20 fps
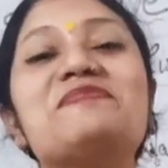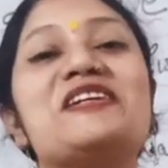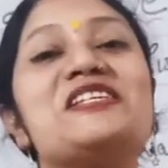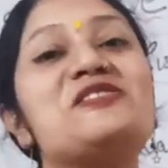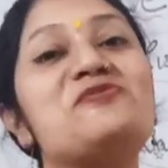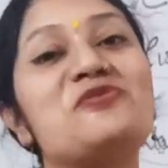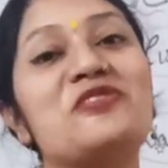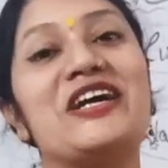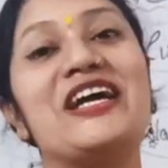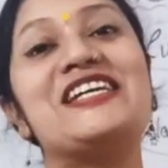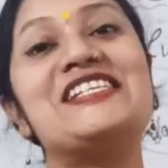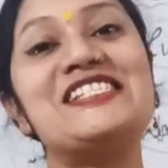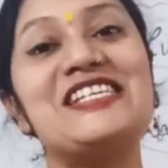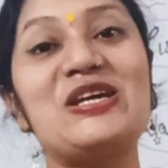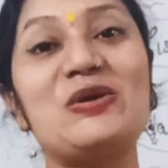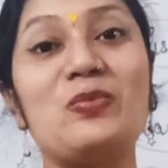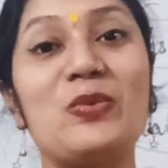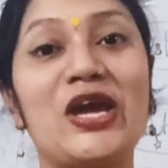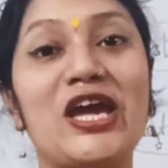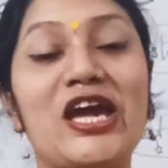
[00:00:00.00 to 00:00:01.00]

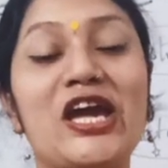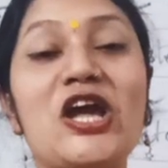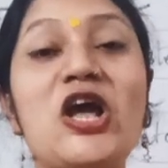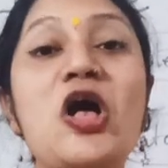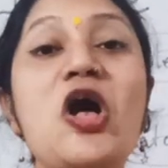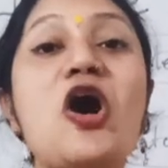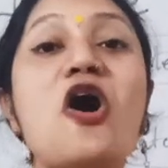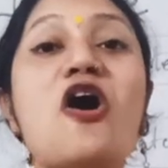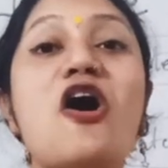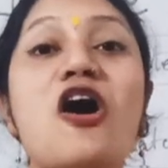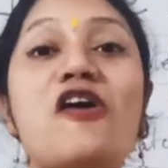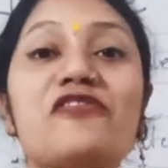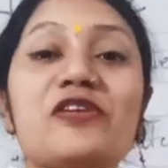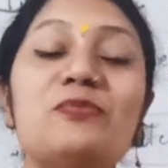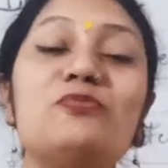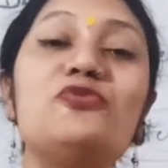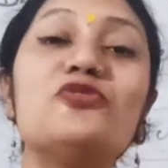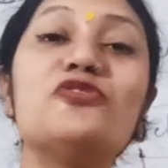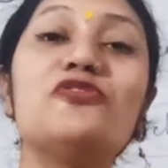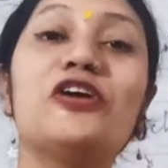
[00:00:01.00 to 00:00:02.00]
mesmerizing way of
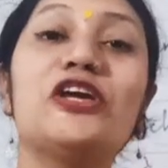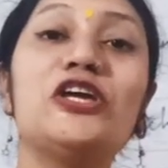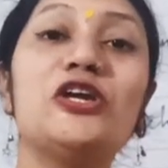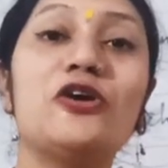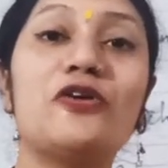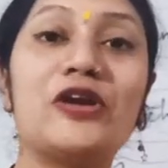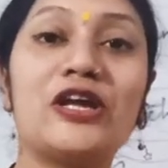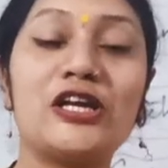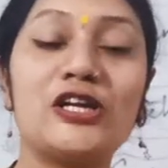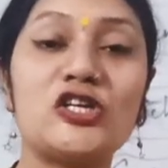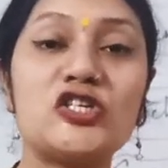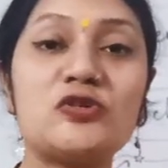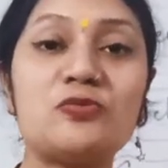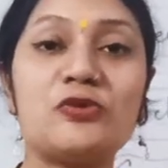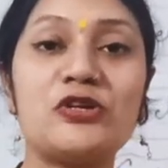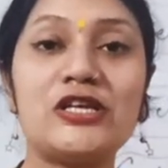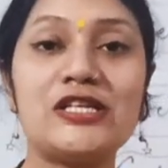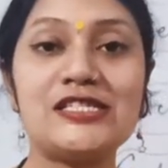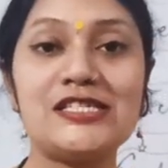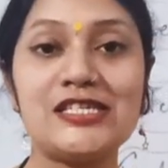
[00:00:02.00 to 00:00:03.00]
improving your English
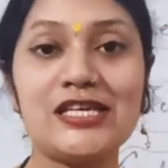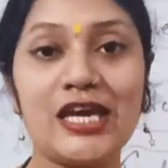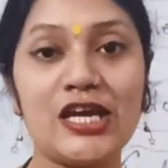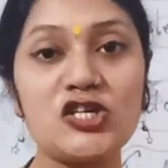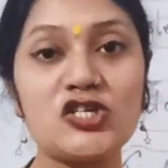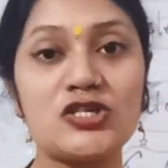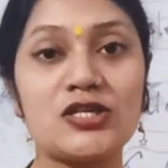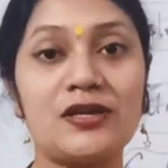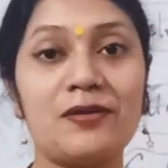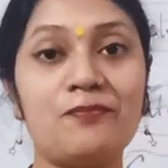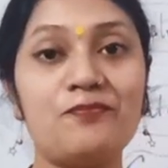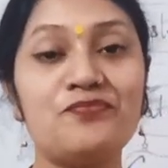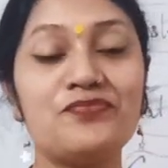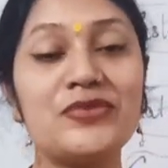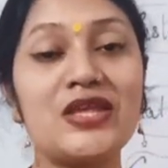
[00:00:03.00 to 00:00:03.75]
pronunciation.